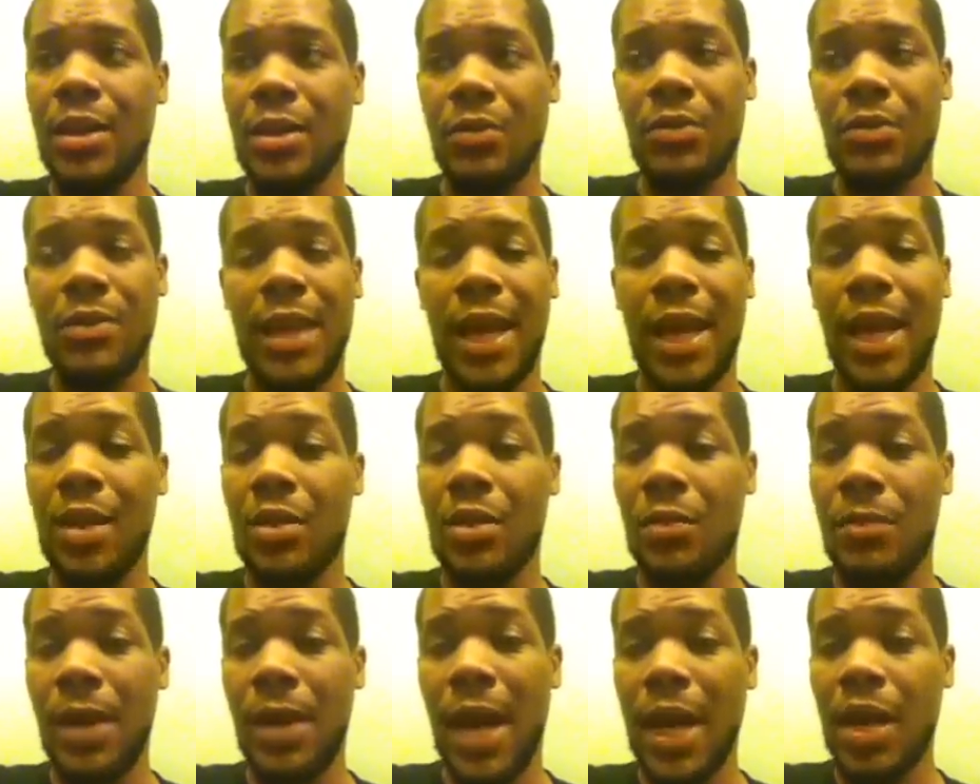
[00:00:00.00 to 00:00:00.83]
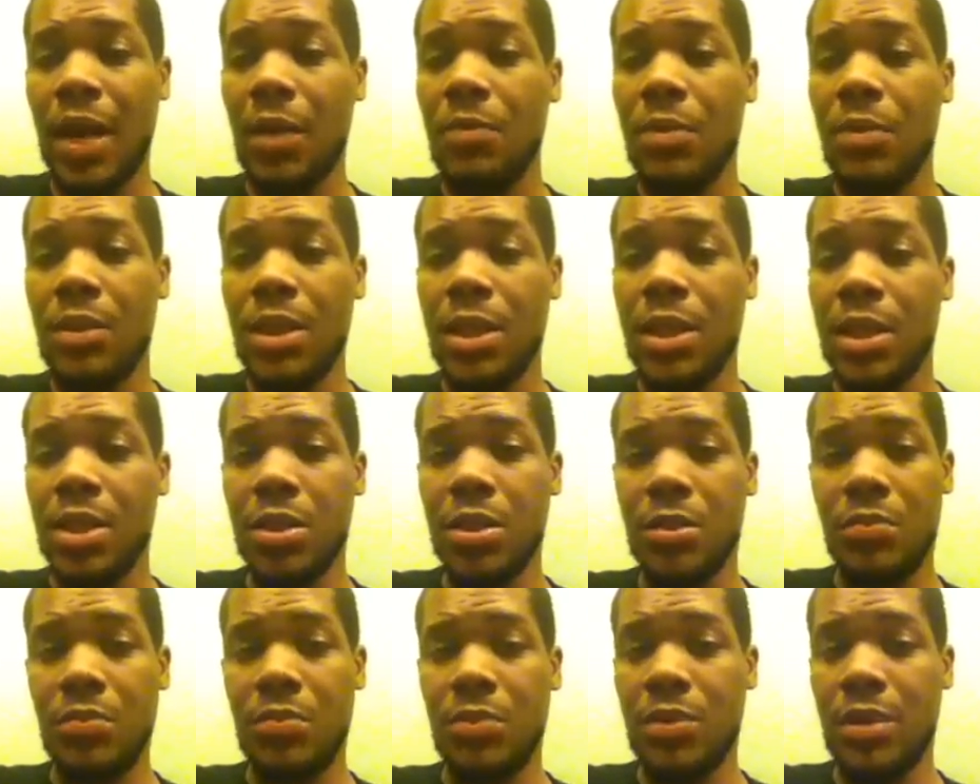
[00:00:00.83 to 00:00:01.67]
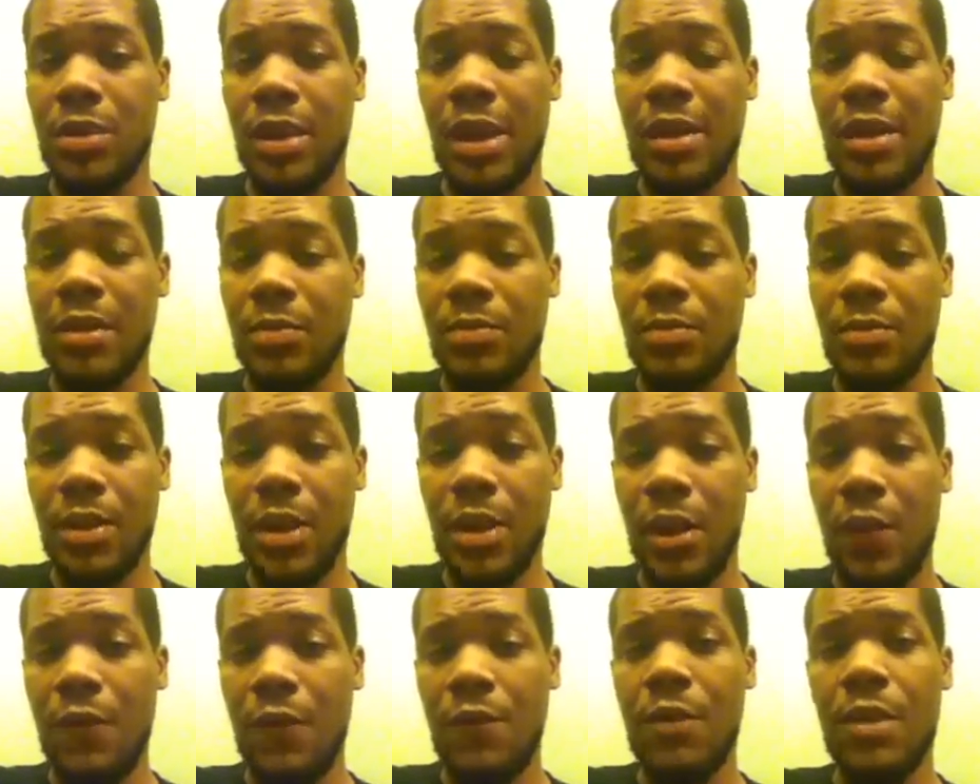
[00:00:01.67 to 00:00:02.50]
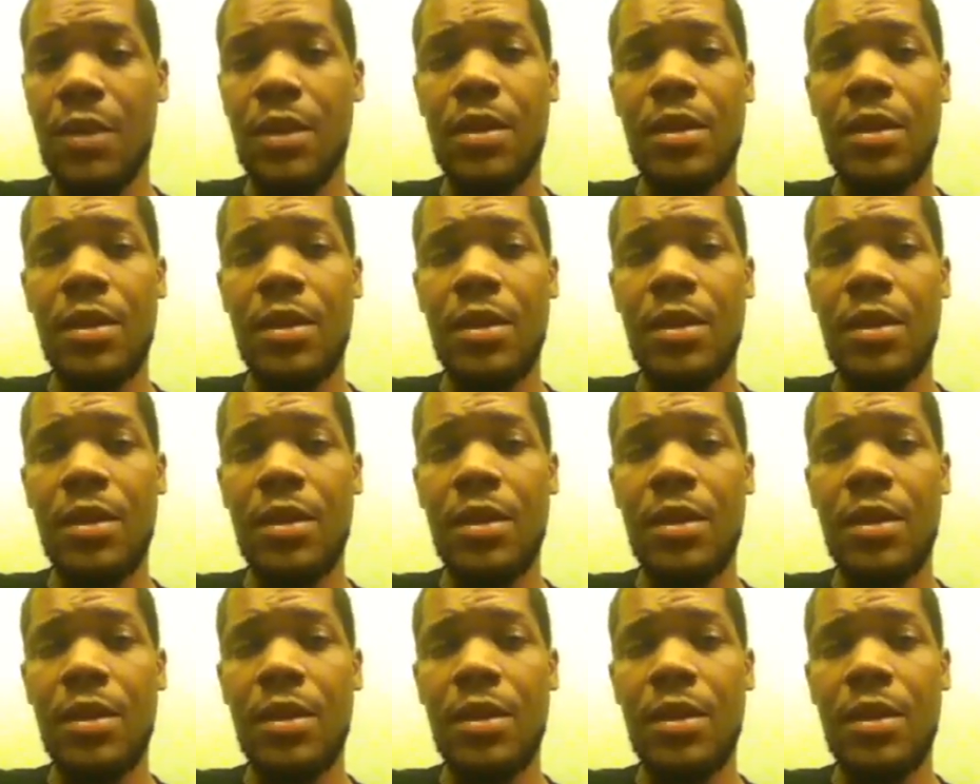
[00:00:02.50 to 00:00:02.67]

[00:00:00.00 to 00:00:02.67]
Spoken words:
His hands are back in position to protect himself.